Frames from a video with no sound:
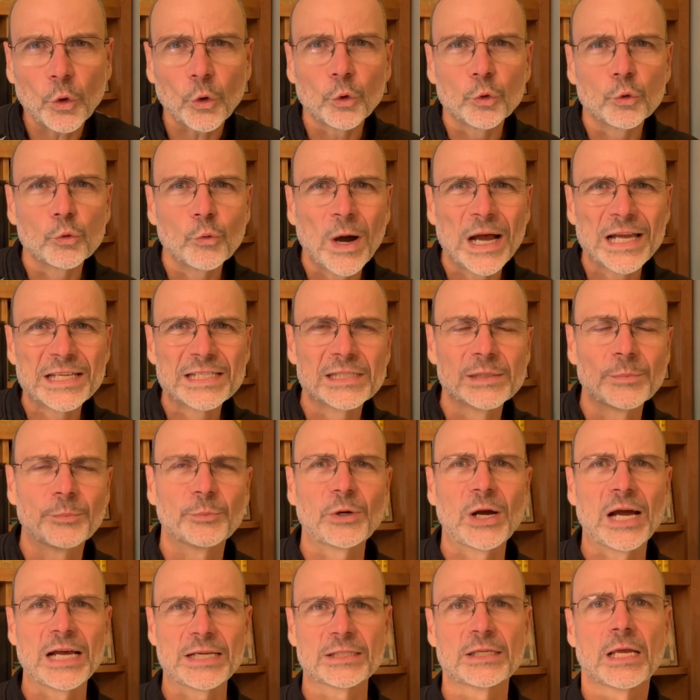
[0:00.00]
twice the
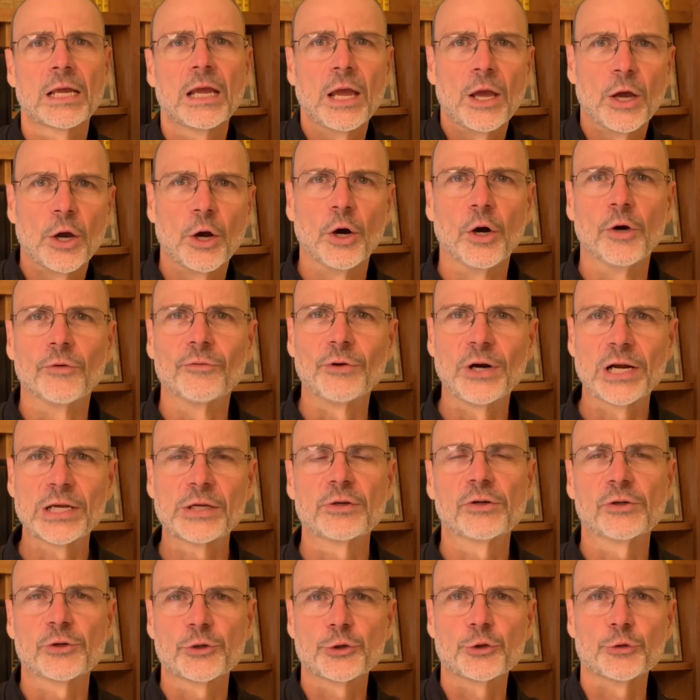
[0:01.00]
price of
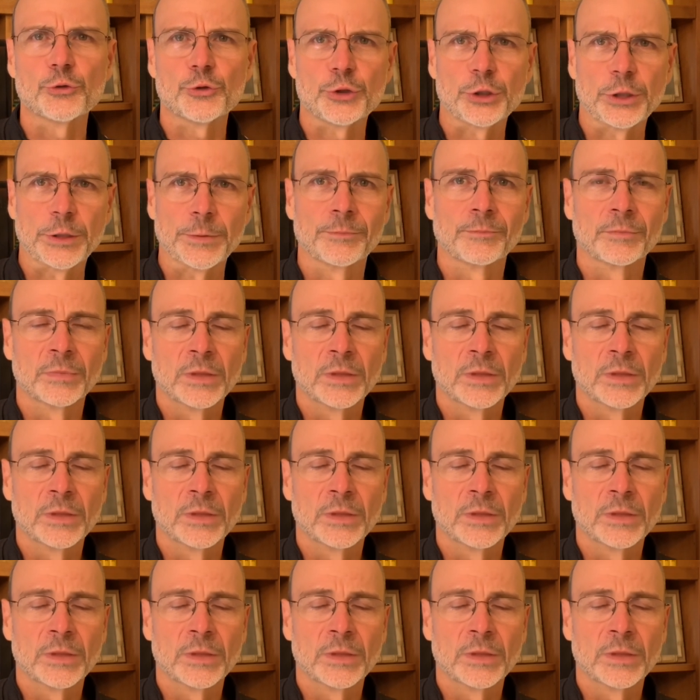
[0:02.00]
regular sushi.